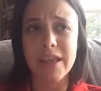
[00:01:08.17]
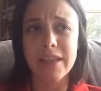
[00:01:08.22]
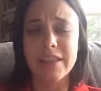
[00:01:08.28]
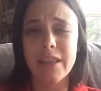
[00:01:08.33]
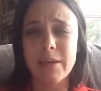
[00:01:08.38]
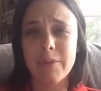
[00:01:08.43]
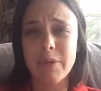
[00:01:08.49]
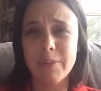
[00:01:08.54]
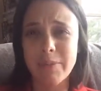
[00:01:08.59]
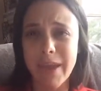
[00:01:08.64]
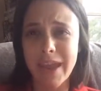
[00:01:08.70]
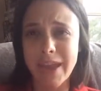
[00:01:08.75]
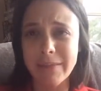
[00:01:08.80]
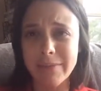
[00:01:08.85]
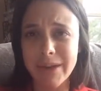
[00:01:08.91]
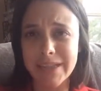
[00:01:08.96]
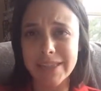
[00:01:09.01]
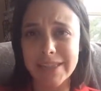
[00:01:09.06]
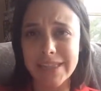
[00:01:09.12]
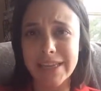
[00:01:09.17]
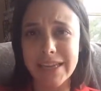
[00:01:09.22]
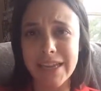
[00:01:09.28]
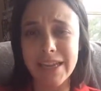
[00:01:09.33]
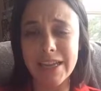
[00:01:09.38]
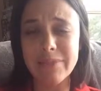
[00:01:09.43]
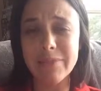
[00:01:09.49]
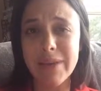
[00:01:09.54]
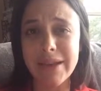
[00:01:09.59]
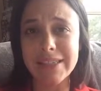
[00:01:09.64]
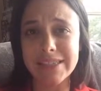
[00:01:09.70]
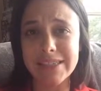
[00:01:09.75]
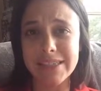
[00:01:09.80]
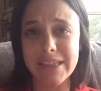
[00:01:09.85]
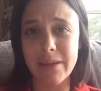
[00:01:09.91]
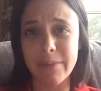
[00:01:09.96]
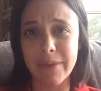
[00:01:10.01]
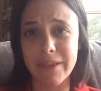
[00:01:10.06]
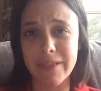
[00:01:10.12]
They put pain medicine in my
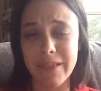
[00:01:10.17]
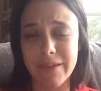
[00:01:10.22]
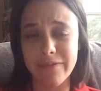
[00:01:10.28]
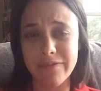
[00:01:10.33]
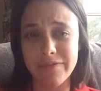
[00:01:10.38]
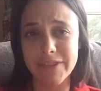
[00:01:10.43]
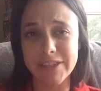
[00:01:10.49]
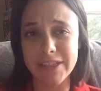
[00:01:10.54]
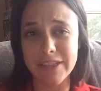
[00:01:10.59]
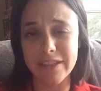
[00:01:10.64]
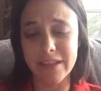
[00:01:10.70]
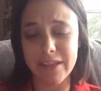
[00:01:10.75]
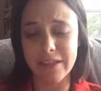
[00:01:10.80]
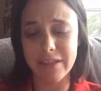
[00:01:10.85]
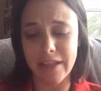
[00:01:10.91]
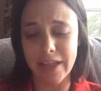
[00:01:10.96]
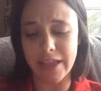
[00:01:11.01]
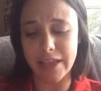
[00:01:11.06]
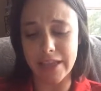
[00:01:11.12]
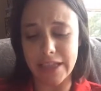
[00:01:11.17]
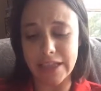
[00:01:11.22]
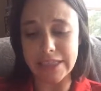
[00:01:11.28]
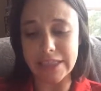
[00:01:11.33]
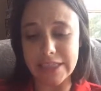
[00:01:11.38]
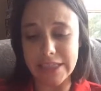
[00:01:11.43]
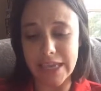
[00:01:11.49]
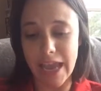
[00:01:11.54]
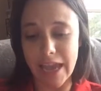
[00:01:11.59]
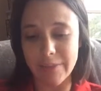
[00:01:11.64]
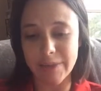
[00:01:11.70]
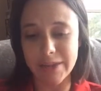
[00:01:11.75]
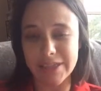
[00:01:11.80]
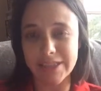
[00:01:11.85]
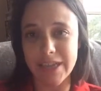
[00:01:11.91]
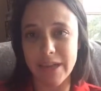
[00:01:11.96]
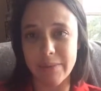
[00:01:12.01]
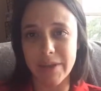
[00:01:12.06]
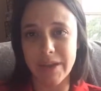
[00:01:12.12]
stomach, like physically, like inside my
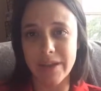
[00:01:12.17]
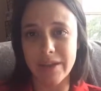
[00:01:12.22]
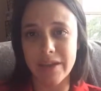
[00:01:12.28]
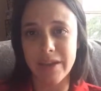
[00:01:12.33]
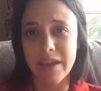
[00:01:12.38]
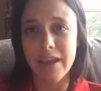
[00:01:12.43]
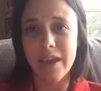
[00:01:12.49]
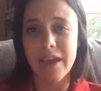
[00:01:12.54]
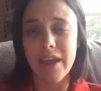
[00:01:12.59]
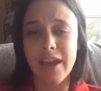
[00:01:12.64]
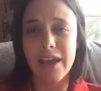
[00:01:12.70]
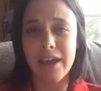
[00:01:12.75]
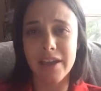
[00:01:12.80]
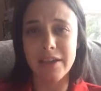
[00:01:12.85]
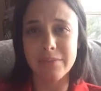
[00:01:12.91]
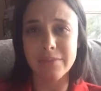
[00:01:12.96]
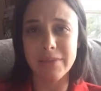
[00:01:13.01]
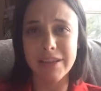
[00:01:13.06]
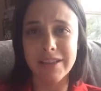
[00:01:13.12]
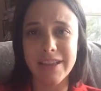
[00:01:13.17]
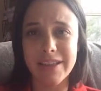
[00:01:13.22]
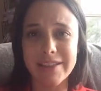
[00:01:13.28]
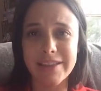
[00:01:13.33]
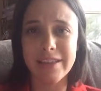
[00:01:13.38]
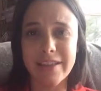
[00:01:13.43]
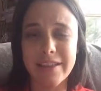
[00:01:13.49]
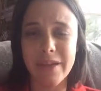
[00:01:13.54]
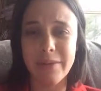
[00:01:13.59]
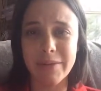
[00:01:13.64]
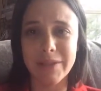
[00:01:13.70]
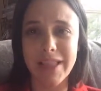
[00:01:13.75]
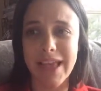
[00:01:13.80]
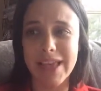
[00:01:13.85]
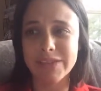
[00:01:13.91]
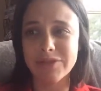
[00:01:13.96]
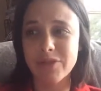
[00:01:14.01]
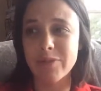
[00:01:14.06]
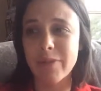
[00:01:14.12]
stomach, um, and they said that that would
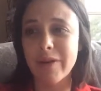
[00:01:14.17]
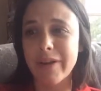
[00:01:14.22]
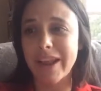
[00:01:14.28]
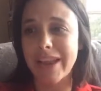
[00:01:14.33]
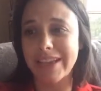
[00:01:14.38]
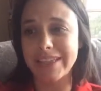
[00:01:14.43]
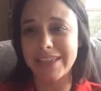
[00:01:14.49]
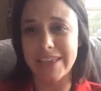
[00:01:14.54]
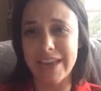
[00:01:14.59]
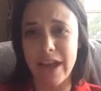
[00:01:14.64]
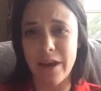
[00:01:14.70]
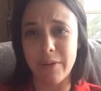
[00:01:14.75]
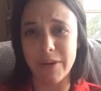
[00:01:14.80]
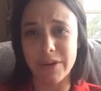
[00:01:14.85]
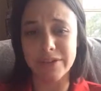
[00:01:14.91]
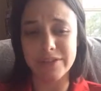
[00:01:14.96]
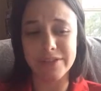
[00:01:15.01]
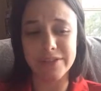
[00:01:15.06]
last for about eighteen hours.